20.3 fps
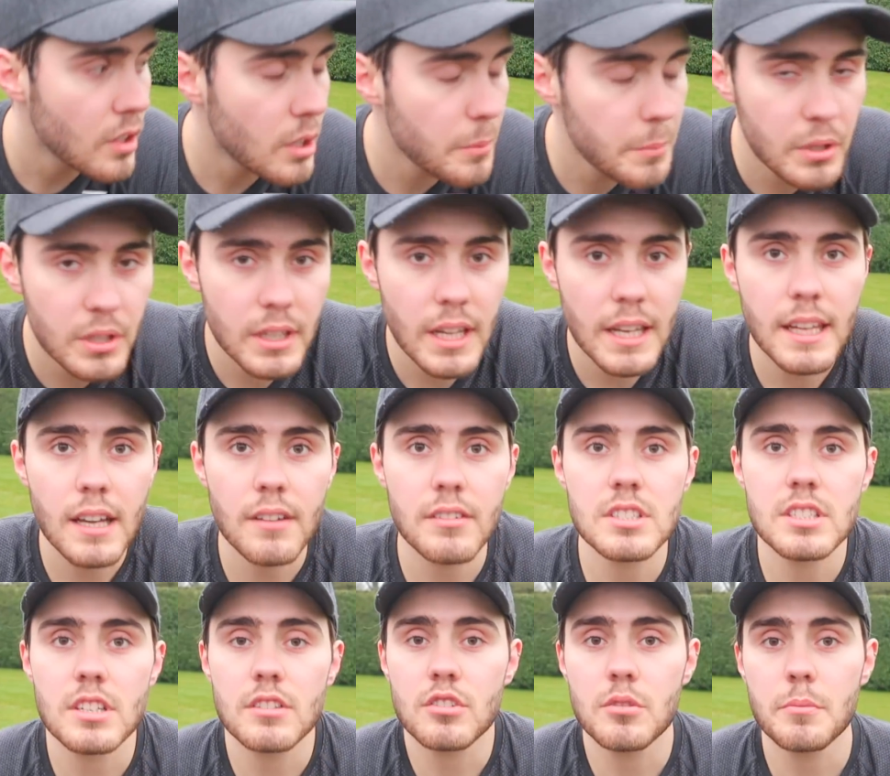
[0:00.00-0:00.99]
follow me on any
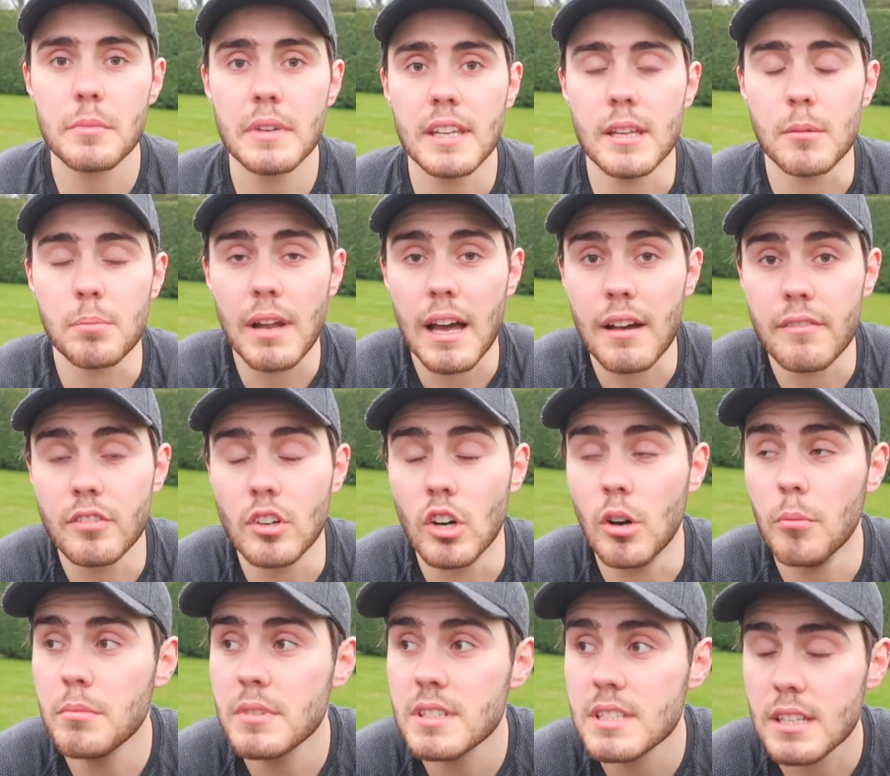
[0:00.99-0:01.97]
other social media
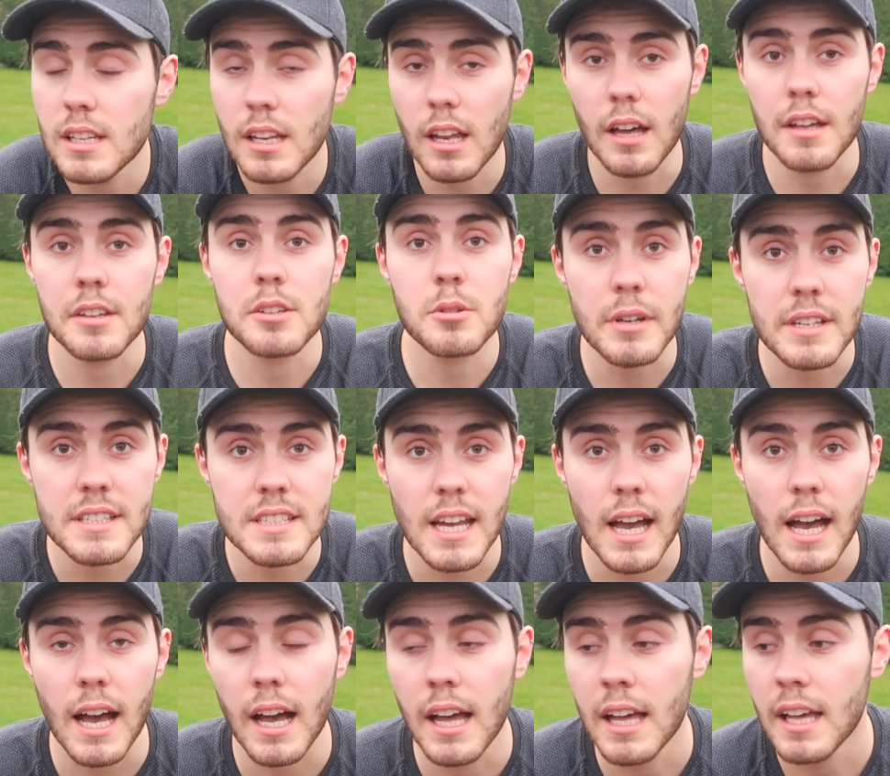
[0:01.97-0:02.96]
platforms, like
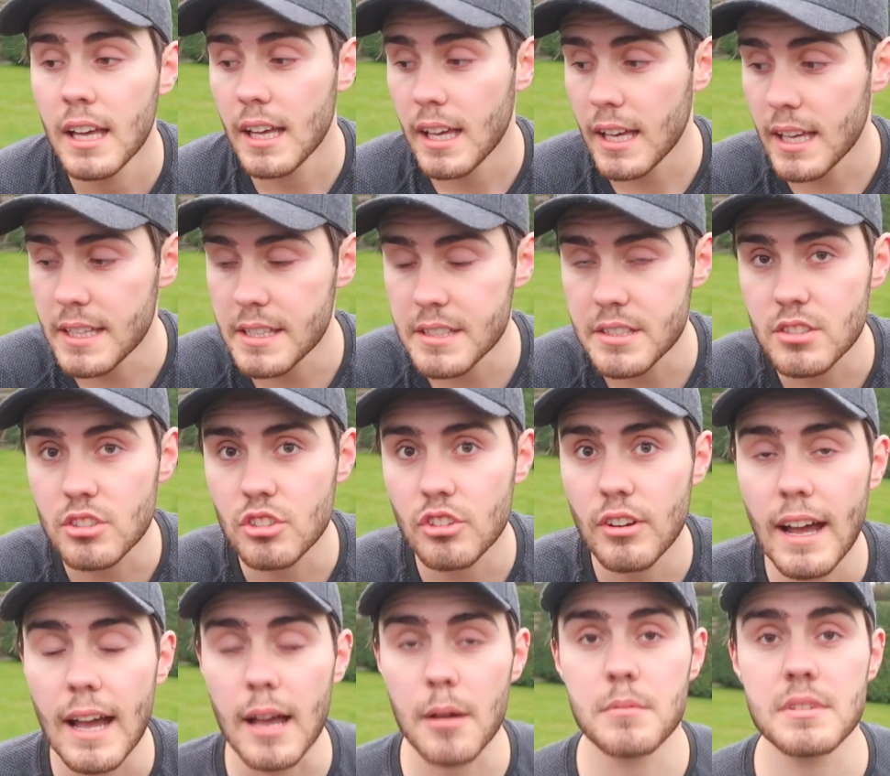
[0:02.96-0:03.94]
Twitter,
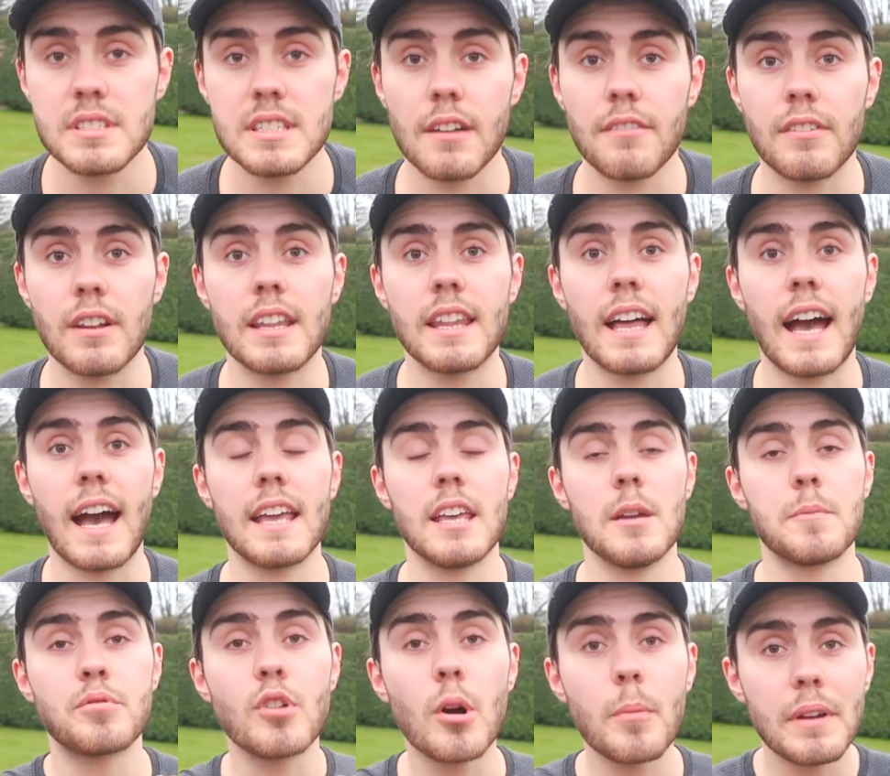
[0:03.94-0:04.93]
Instagram, stuff like that,
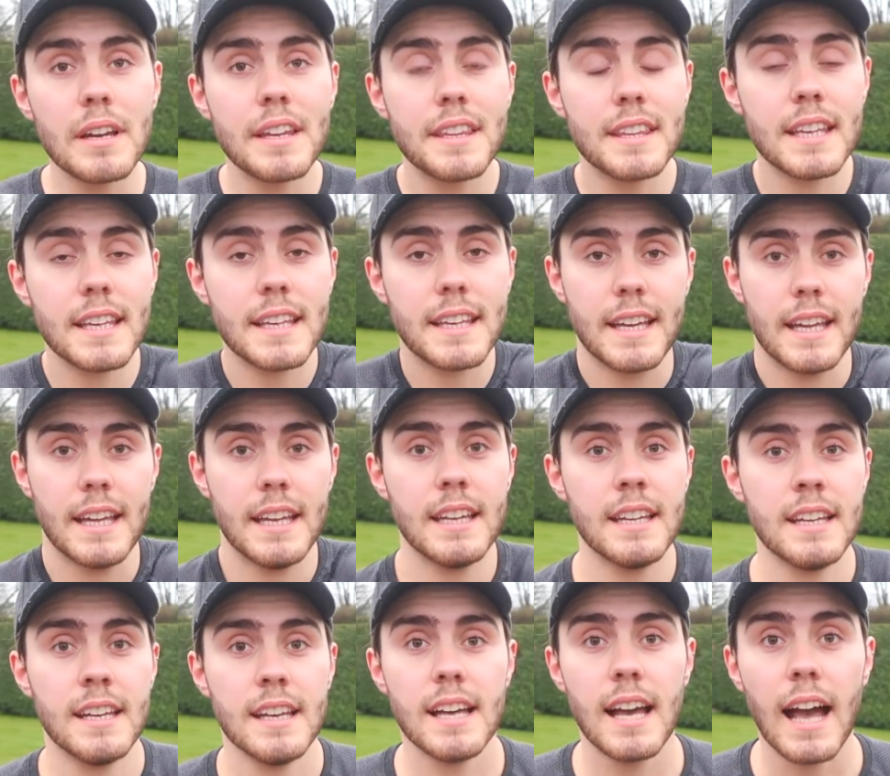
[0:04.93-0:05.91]
you're probably
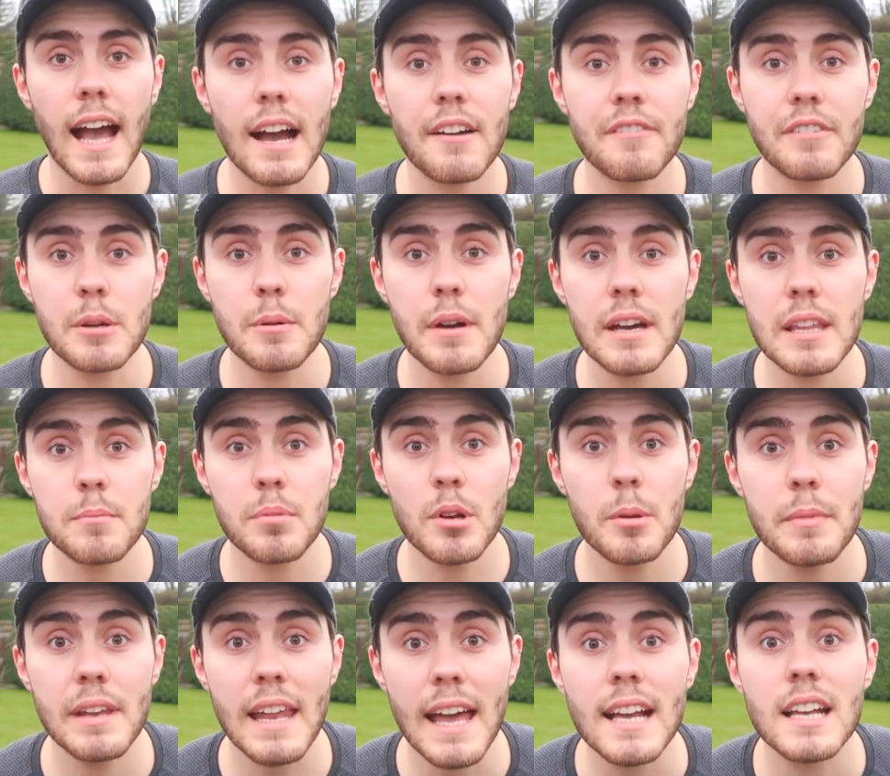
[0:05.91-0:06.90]
thinking, Alfie, where the
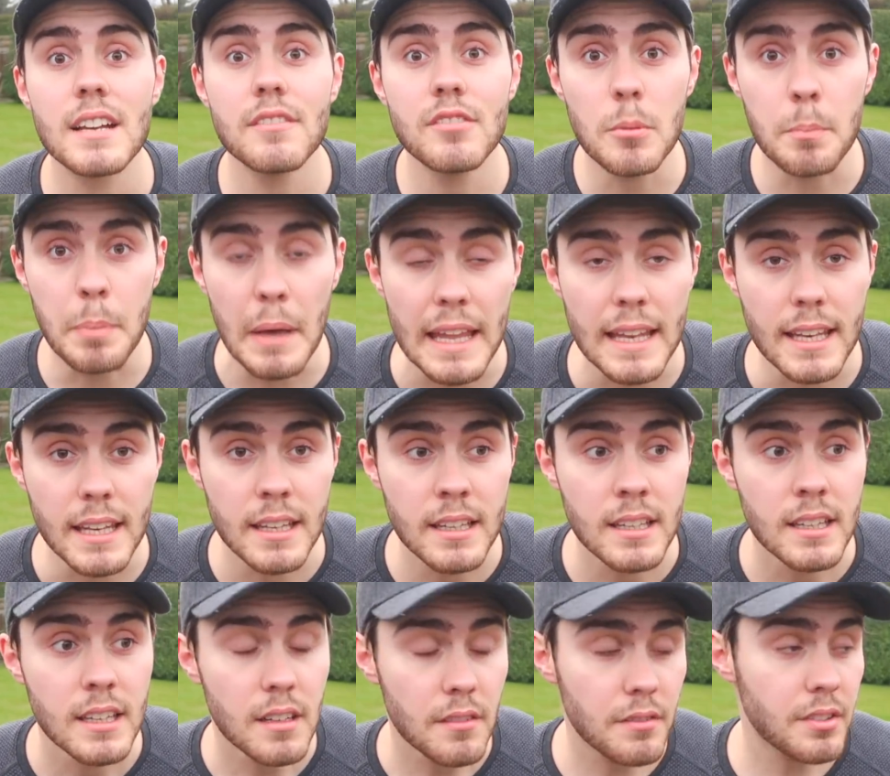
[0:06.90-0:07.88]
blooming heck have you been
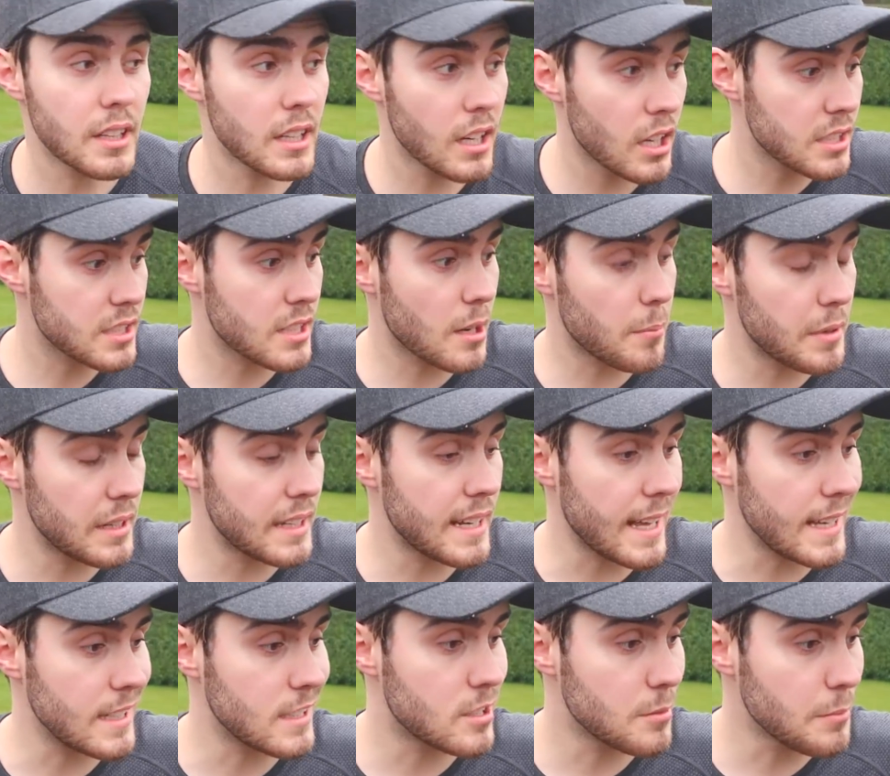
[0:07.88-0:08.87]
for the last couple of
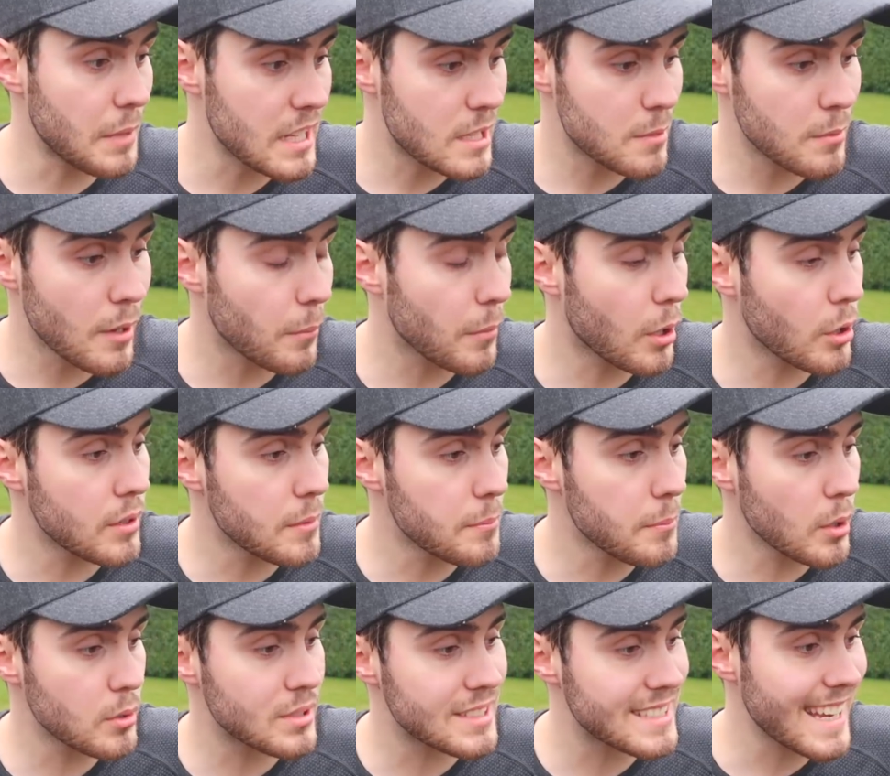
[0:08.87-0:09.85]
days? You're meant to be
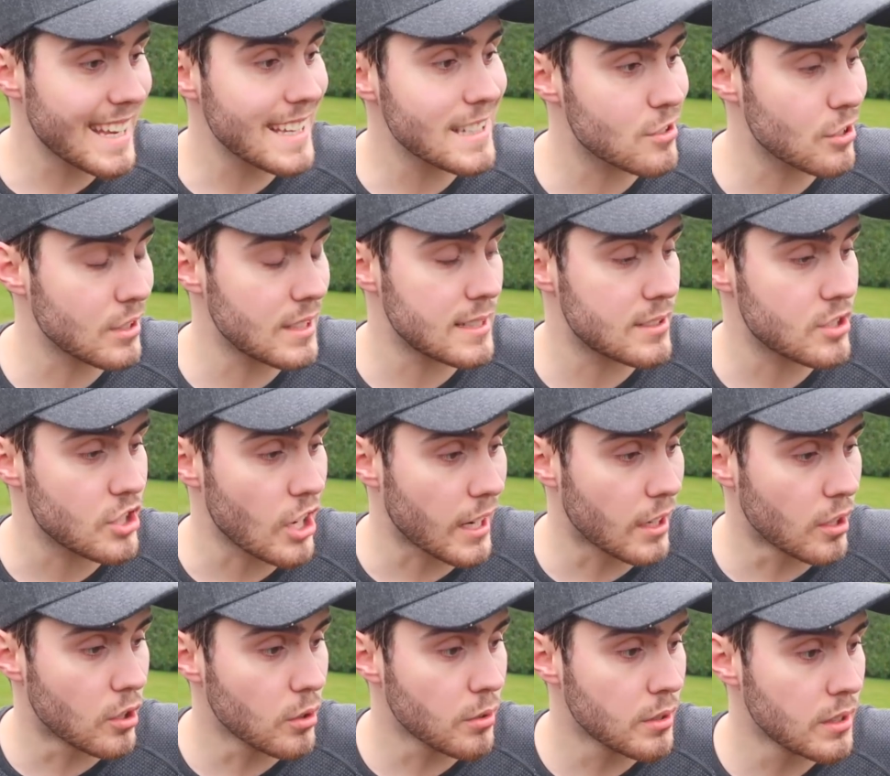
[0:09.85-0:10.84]
uploading most days on this
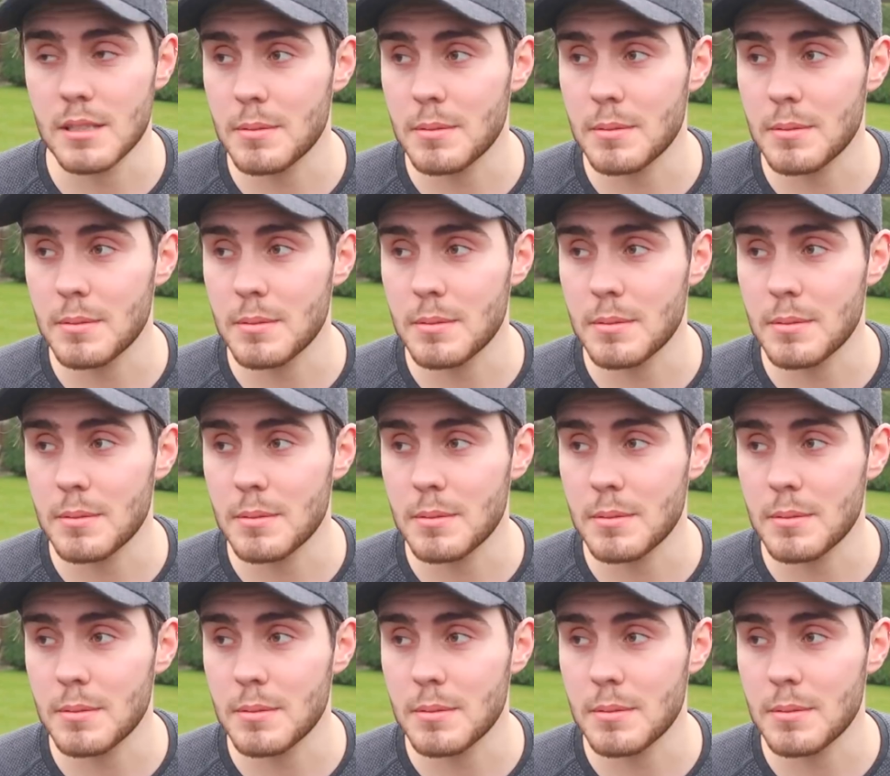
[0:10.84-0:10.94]
channel.